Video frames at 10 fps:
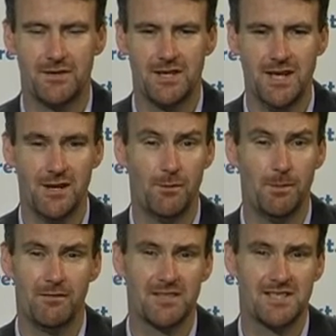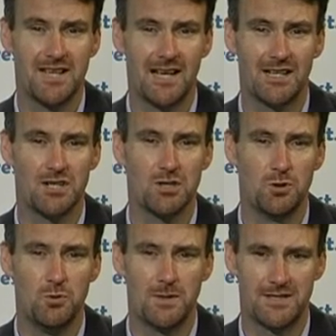for the year, above its target
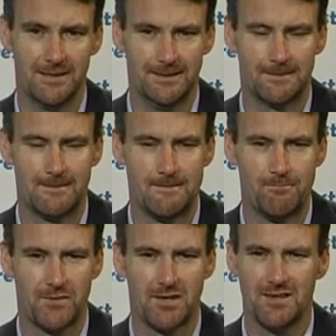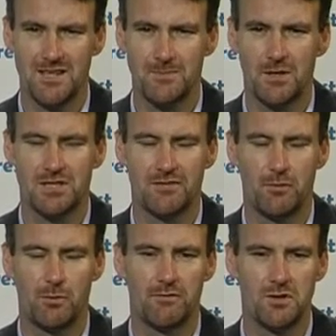2%. That's because of
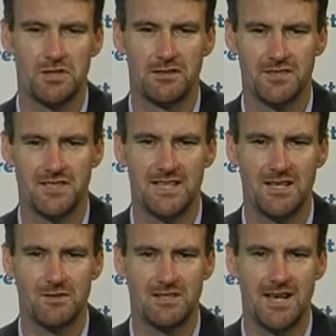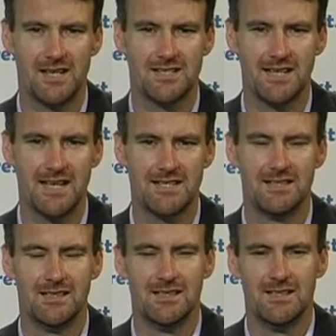the reversal of a sales tax cut,
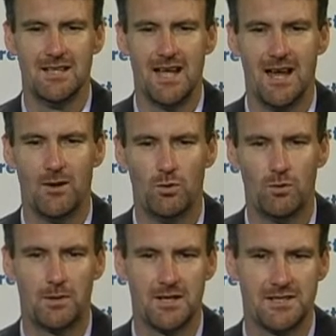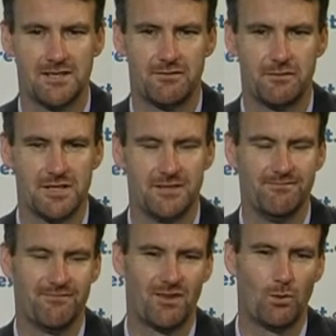and oil prices have
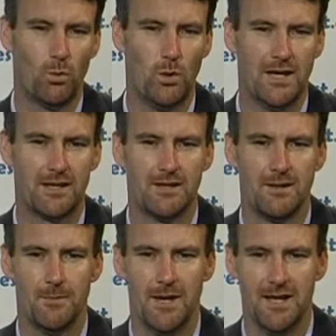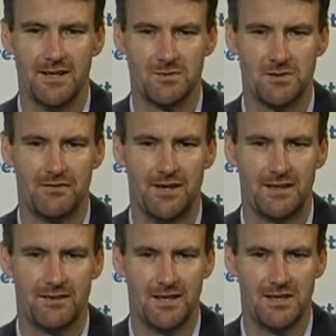risen. The weak pound was a
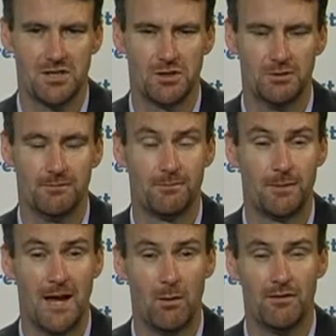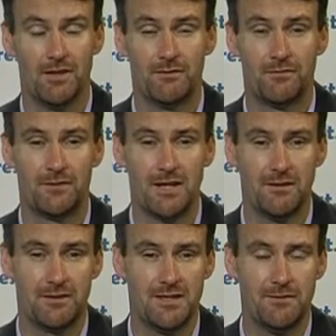factor there too. However,
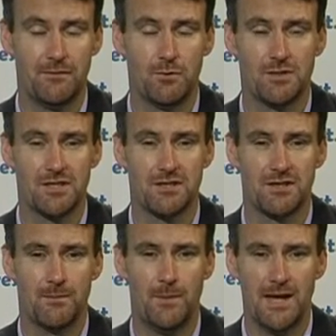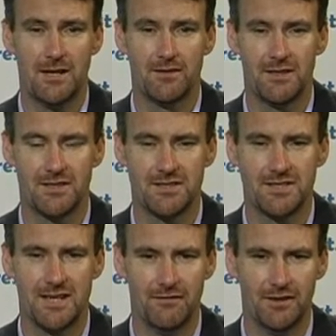it did force the Bank of England's
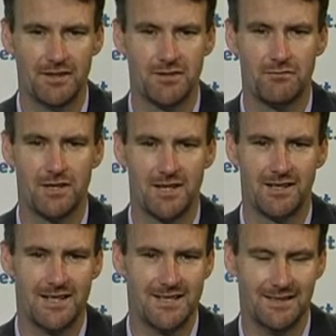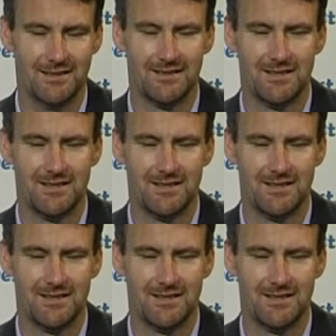governor to write a letter